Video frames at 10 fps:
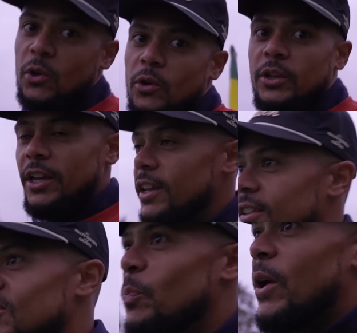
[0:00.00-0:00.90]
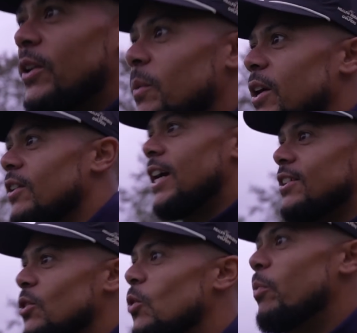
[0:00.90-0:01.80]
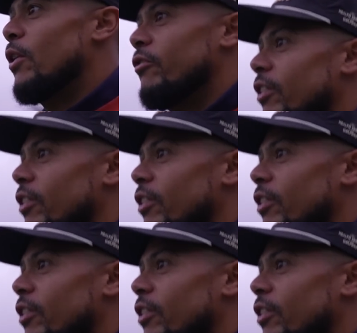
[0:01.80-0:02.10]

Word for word: hole. This is probably gonna be our last hole, par